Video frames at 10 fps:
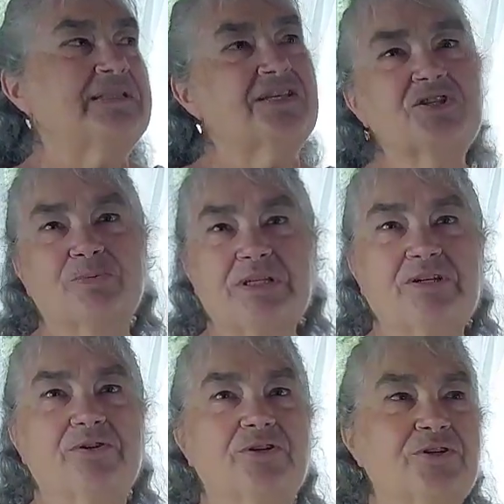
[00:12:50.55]
my
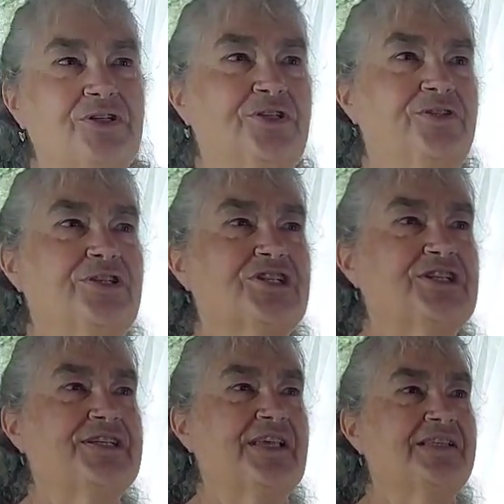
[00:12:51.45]
sister was here
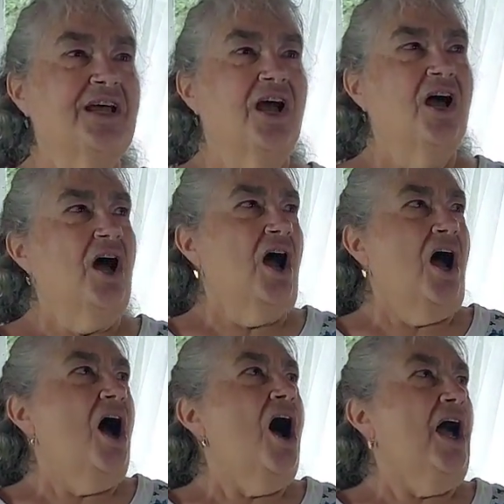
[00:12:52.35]
earlier, and she says,
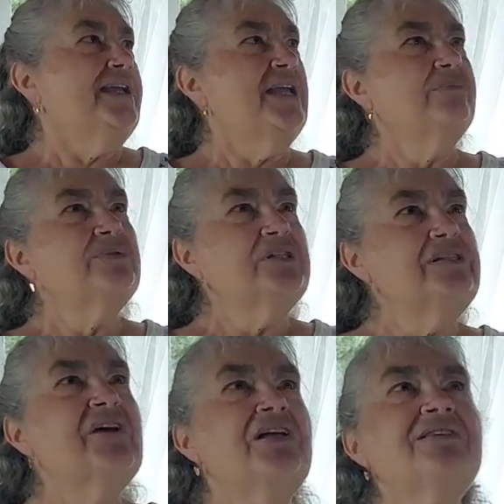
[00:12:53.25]
I
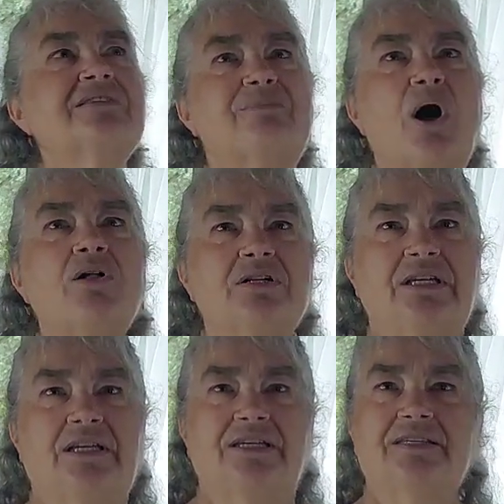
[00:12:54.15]
can't believe how
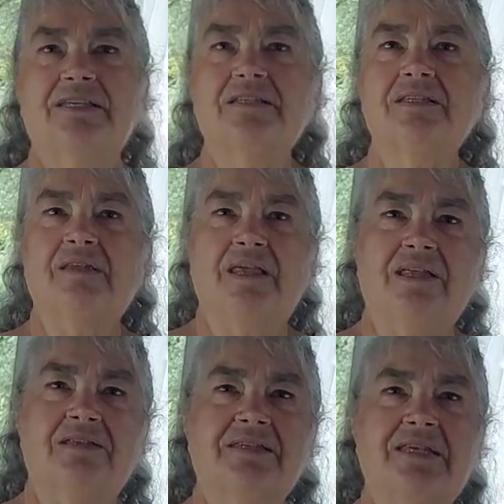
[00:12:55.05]
small it is.
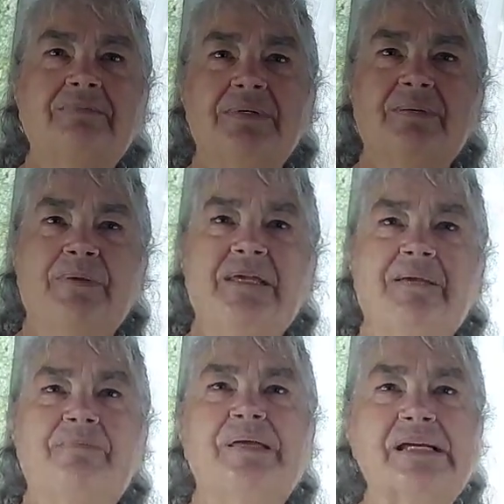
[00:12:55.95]
It seemed
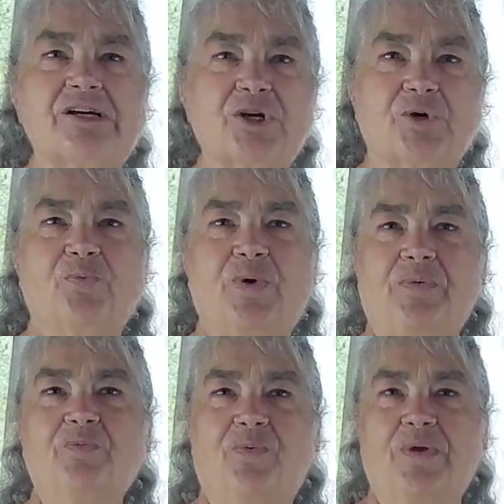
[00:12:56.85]
to be
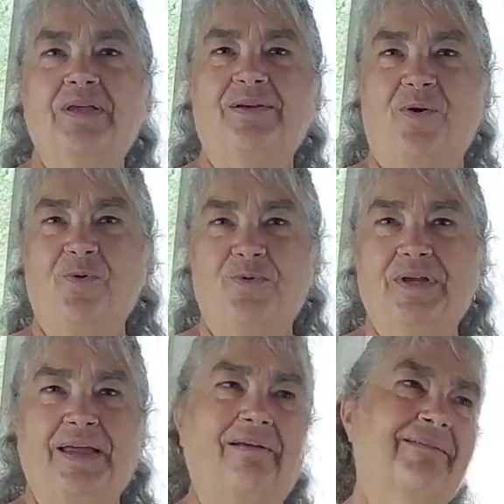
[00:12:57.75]
bigger when we
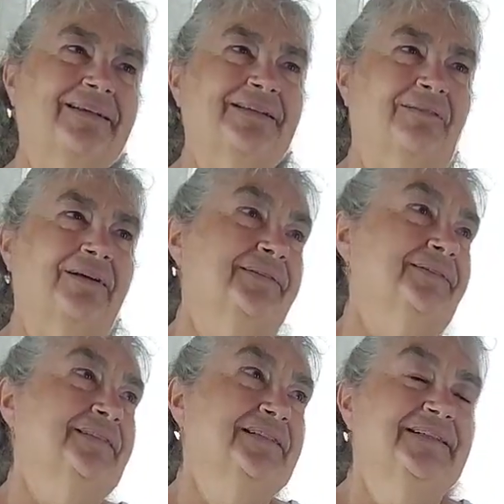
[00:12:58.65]
owned it. And I
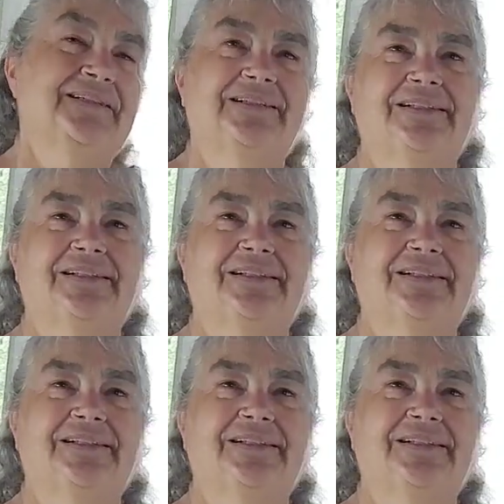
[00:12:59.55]
said, well,